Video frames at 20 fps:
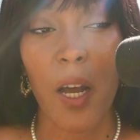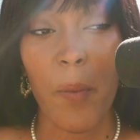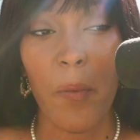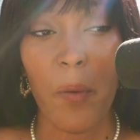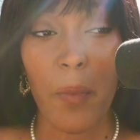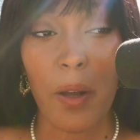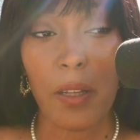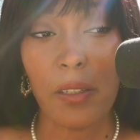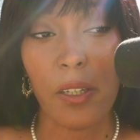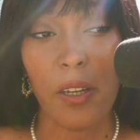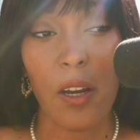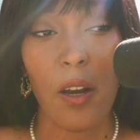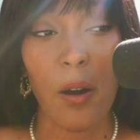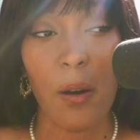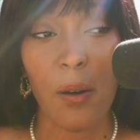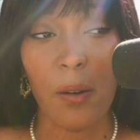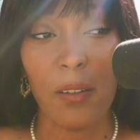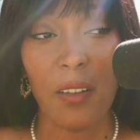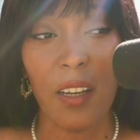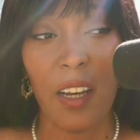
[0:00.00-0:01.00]
couple months
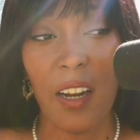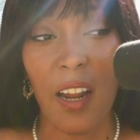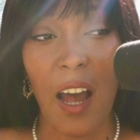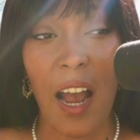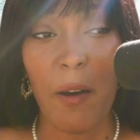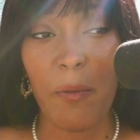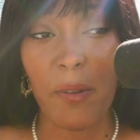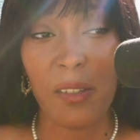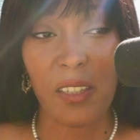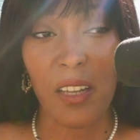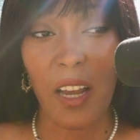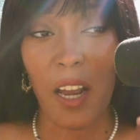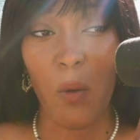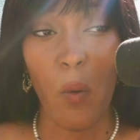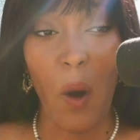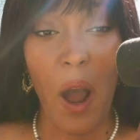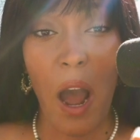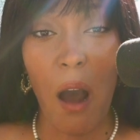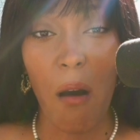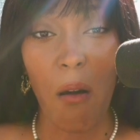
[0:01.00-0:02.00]
ago, and I was like,
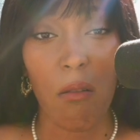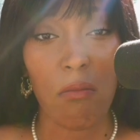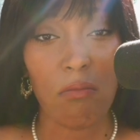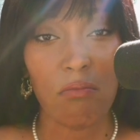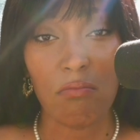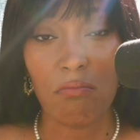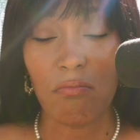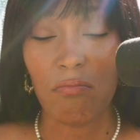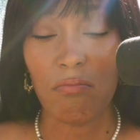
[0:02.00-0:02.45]
wow,